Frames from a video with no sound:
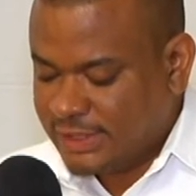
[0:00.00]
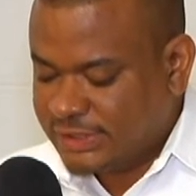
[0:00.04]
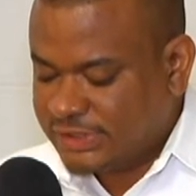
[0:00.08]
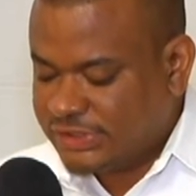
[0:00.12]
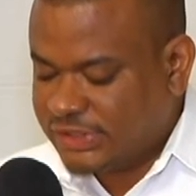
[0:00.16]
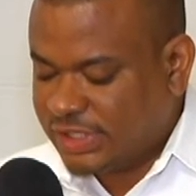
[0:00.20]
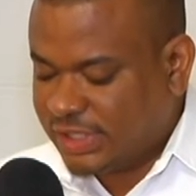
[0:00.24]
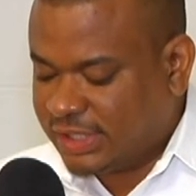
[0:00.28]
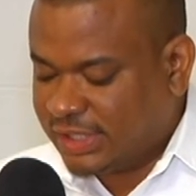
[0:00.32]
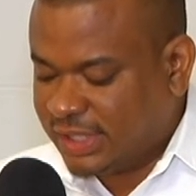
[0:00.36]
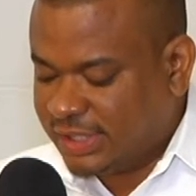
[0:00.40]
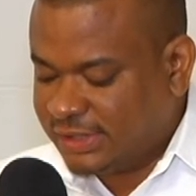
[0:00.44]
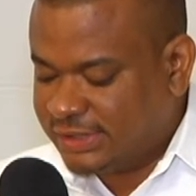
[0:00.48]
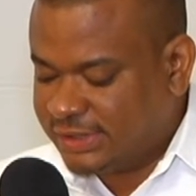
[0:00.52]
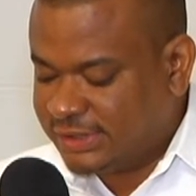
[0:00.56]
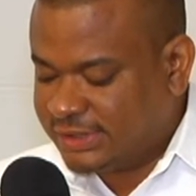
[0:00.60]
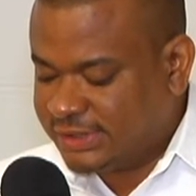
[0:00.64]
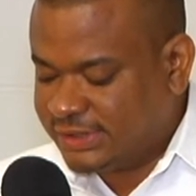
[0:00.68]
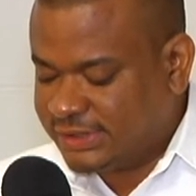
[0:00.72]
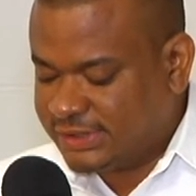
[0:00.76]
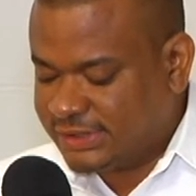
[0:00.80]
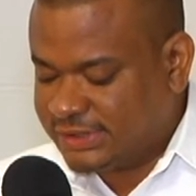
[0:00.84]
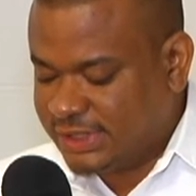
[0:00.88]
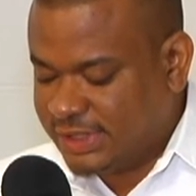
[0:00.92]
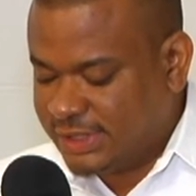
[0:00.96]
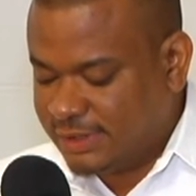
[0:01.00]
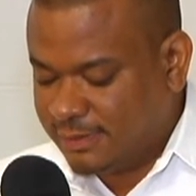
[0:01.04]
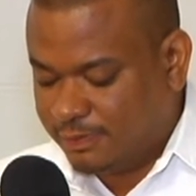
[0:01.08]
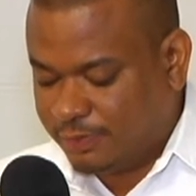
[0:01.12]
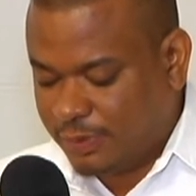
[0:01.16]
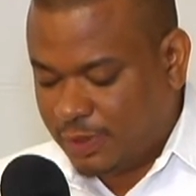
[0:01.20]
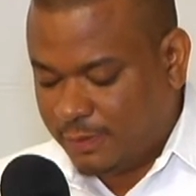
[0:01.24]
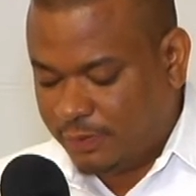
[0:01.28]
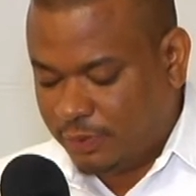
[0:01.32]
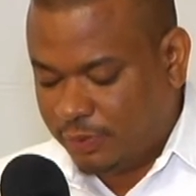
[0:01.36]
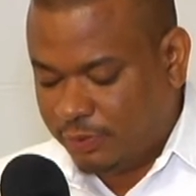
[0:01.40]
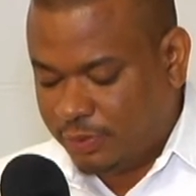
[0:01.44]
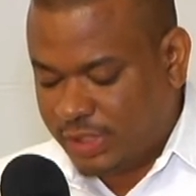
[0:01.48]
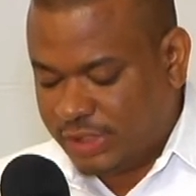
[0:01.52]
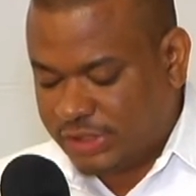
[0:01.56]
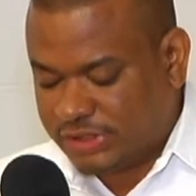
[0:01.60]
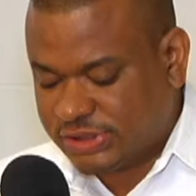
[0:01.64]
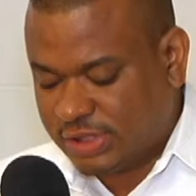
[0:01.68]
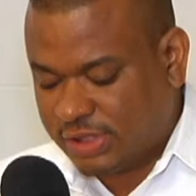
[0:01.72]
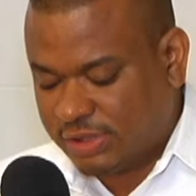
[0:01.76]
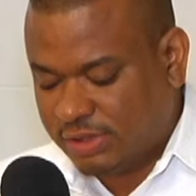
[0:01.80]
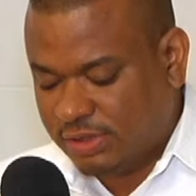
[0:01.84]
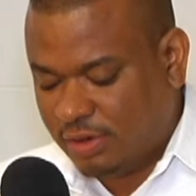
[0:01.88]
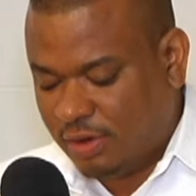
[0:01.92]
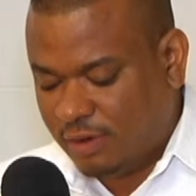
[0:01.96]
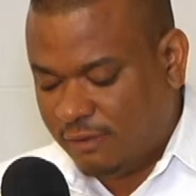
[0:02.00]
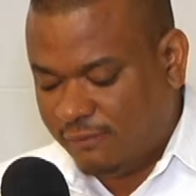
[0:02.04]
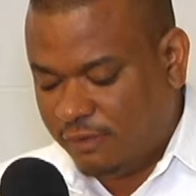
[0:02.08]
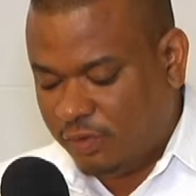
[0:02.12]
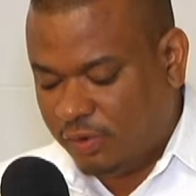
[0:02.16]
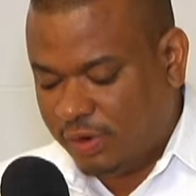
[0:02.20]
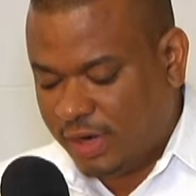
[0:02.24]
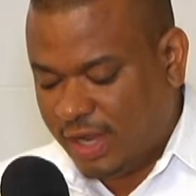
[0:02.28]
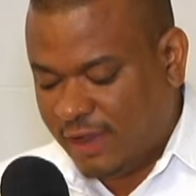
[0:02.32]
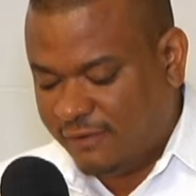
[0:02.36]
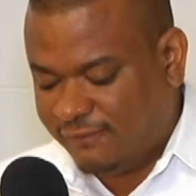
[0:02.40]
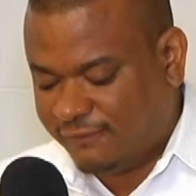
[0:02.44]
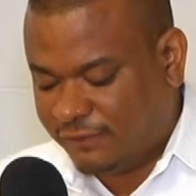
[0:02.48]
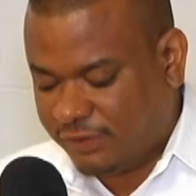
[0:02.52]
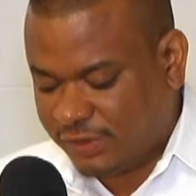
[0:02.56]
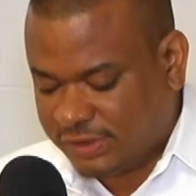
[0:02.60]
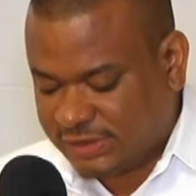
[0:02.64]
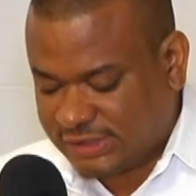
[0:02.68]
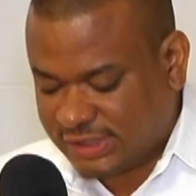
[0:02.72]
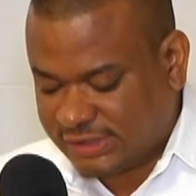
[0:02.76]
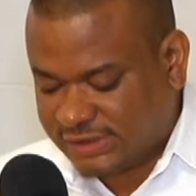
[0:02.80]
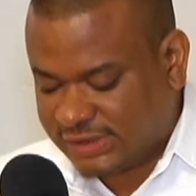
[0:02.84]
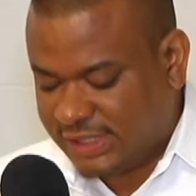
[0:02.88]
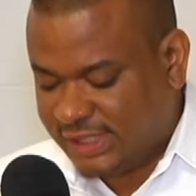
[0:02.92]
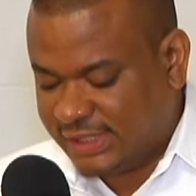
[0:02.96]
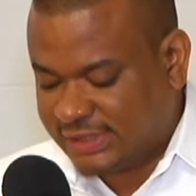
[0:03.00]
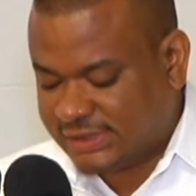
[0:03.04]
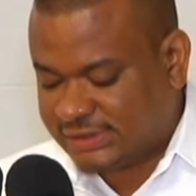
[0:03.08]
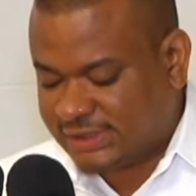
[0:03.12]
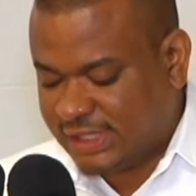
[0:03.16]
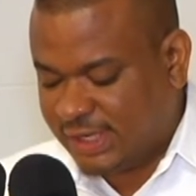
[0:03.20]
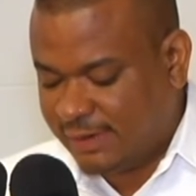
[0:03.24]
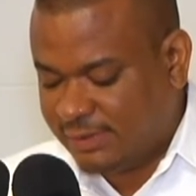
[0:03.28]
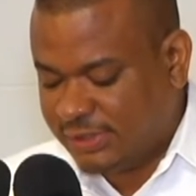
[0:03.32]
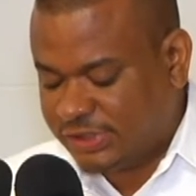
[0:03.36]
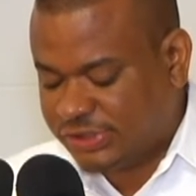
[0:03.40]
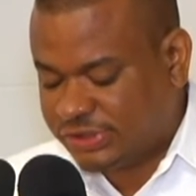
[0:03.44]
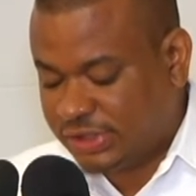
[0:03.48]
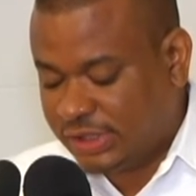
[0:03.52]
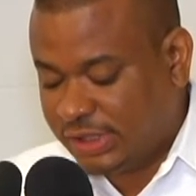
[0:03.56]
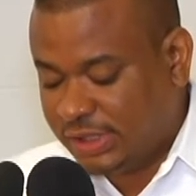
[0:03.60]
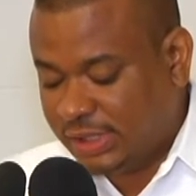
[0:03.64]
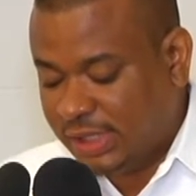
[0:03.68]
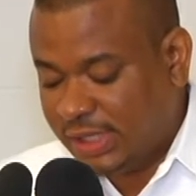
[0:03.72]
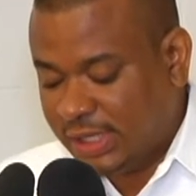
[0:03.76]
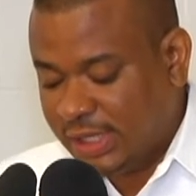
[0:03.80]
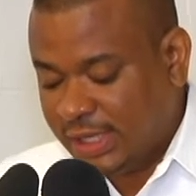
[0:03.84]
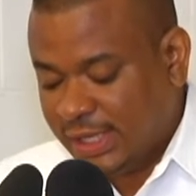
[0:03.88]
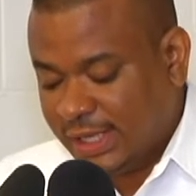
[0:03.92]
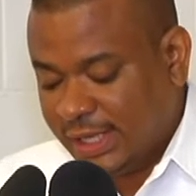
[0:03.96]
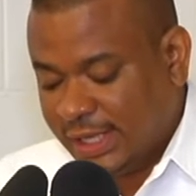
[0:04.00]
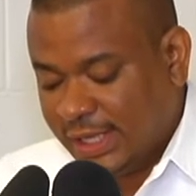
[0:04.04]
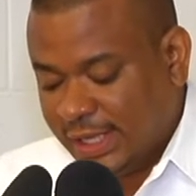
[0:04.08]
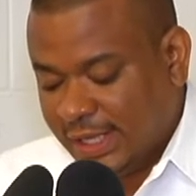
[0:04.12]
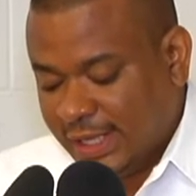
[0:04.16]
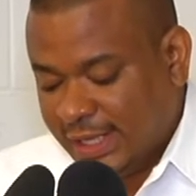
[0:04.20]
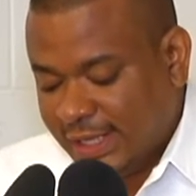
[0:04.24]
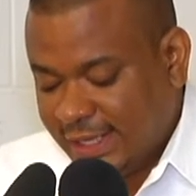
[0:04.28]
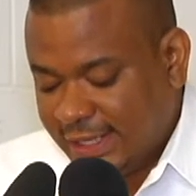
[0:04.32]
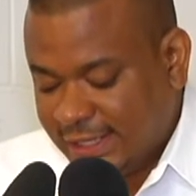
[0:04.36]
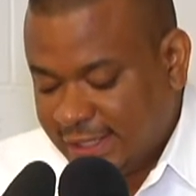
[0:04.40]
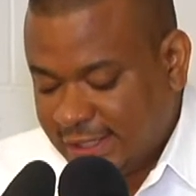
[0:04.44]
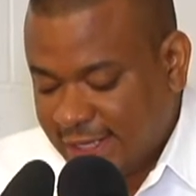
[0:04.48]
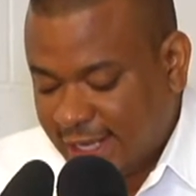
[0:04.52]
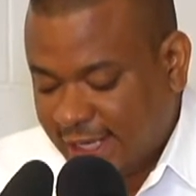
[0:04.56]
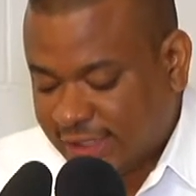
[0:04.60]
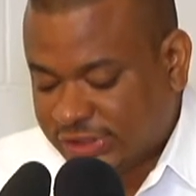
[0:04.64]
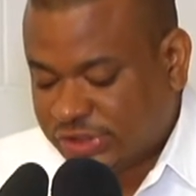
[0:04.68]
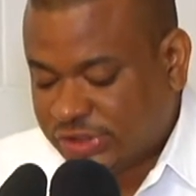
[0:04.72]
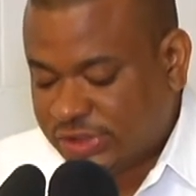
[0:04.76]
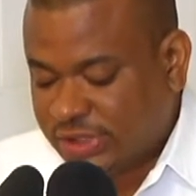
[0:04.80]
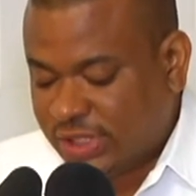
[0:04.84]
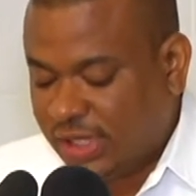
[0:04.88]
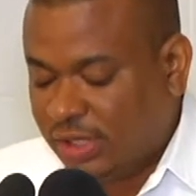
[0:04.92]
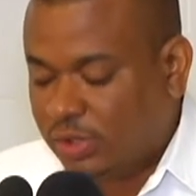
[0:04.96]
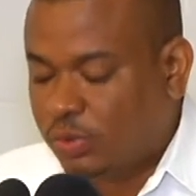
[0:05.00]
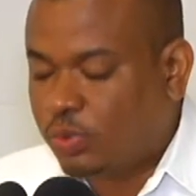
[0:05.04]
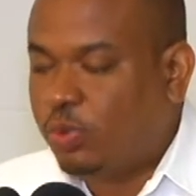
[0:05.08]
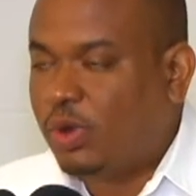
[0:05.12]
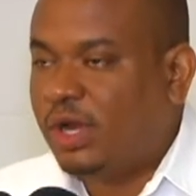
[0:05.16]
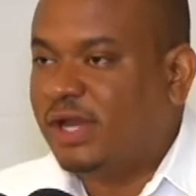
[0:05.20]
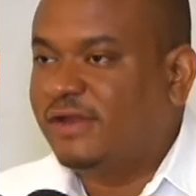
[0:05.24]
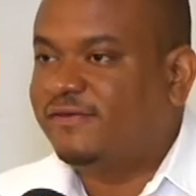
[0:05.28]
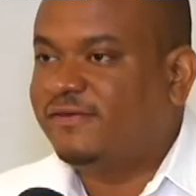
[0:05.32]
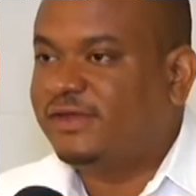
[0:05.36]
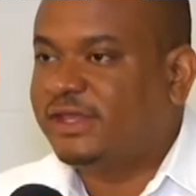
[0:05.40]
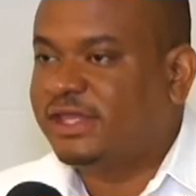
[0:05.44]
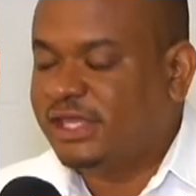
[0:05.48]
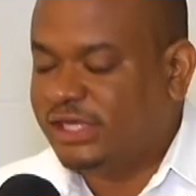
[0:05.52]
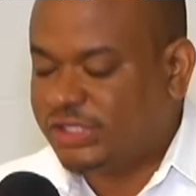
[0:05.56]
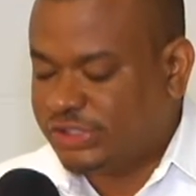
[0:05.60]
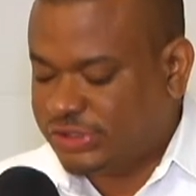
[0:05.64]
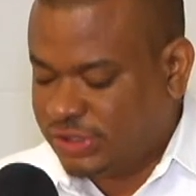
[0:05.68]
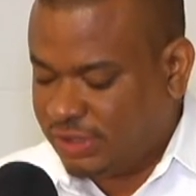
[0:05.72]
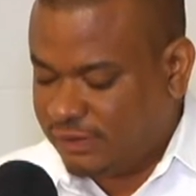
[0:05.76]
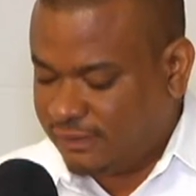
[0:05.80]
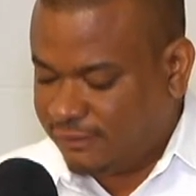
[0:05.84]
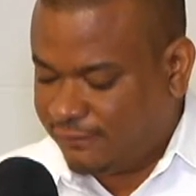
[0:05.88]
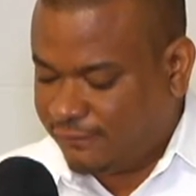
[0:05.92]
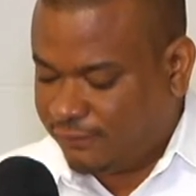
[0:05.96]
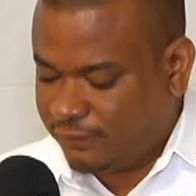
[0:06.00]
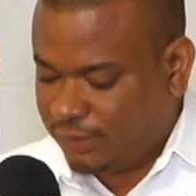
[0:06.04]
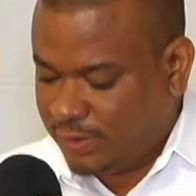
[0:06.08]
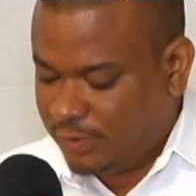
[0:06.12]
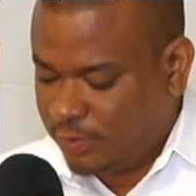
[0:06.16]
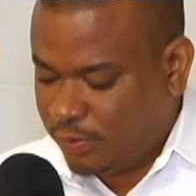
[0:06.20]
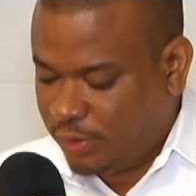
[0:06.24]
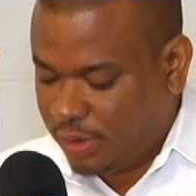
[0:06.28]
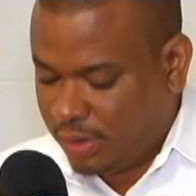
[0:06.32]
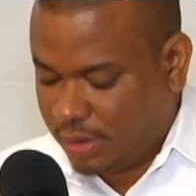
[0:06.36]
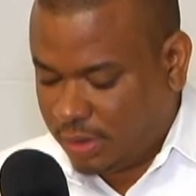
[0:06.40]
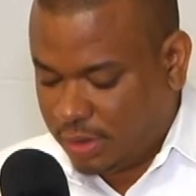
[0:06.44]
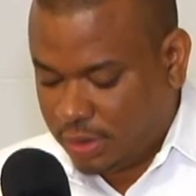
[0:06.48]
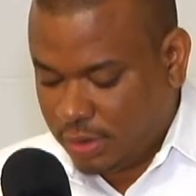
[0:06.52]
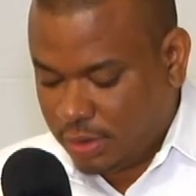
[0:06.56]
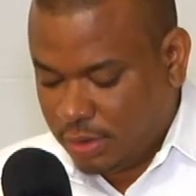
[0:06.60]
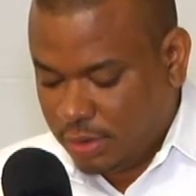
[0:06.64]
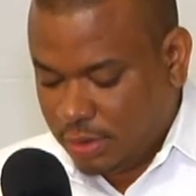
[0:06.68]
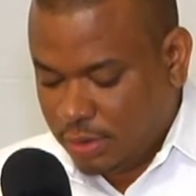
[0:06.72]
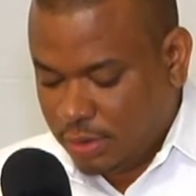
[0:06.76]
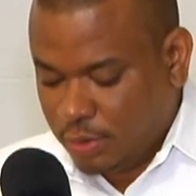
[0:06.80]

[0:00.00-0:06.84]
Second, it is in preparation of our efforts at establishing a national qualification framework,